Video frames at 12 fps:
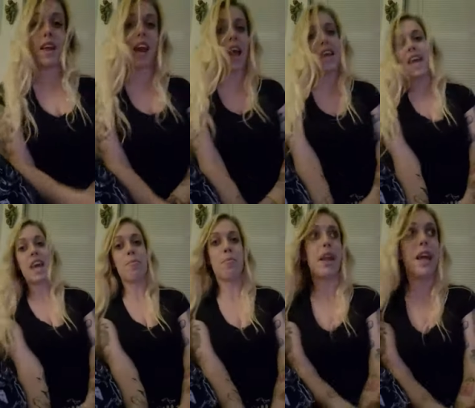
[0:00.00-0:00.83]
And I
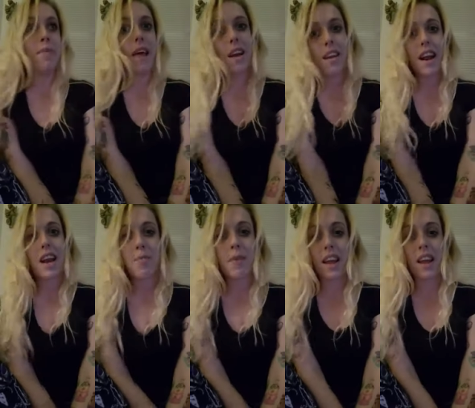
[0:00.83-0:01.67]
can't blame that on
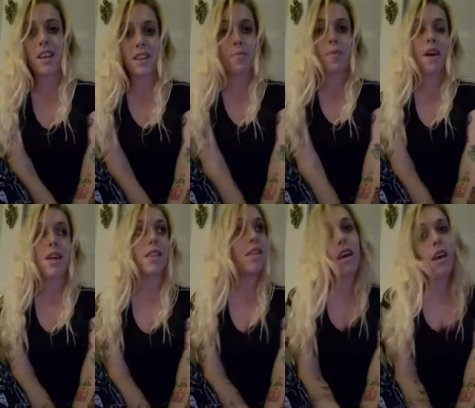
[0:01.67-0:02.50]
anybody else
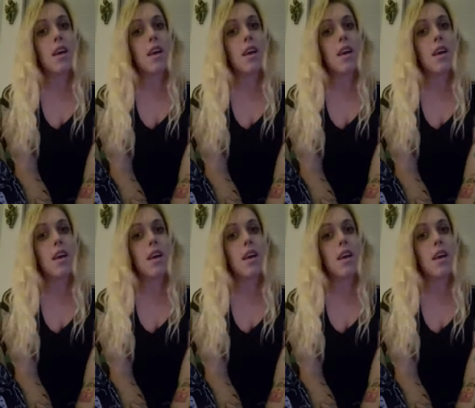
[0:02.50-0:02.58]
because